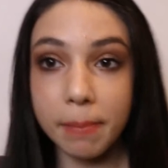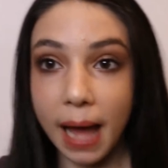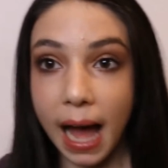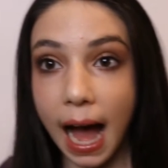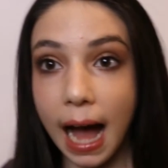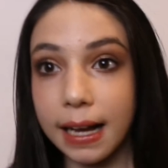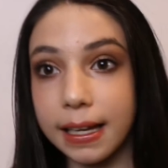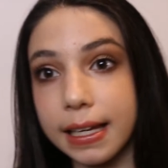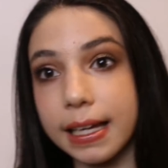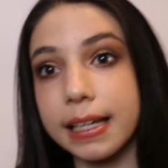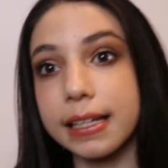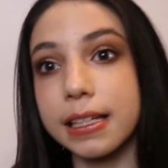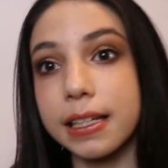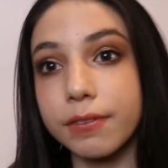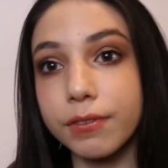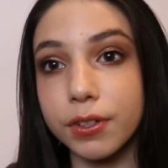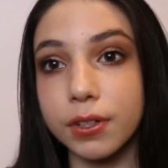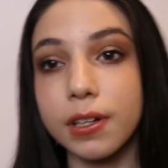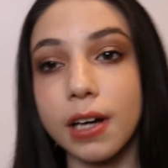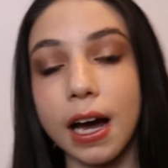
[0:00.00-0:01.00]
back and
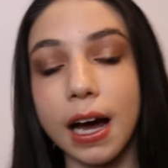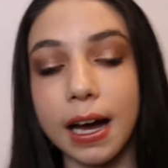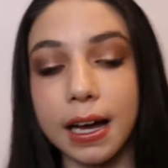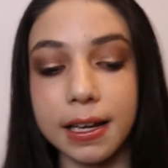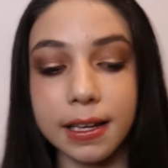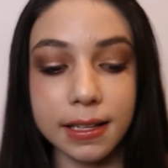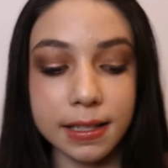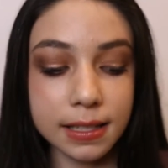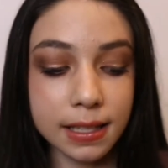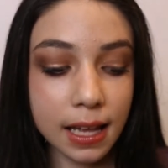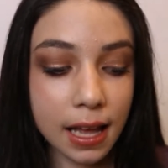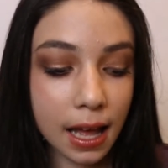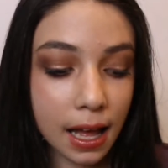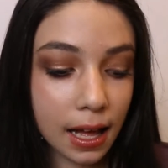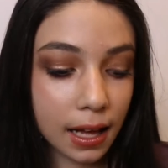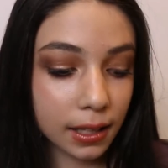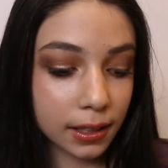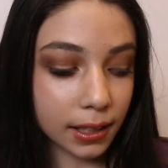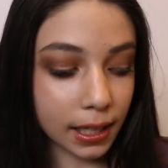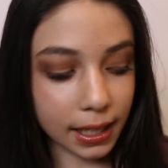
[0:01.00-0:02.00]
give you guys
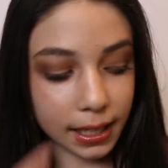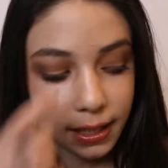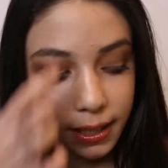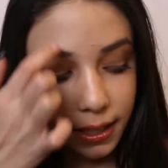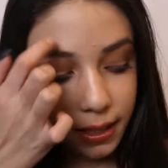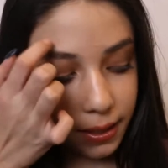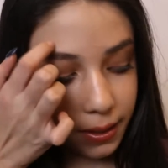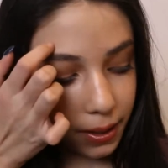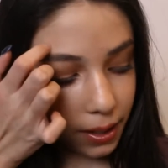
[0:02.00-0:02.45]
like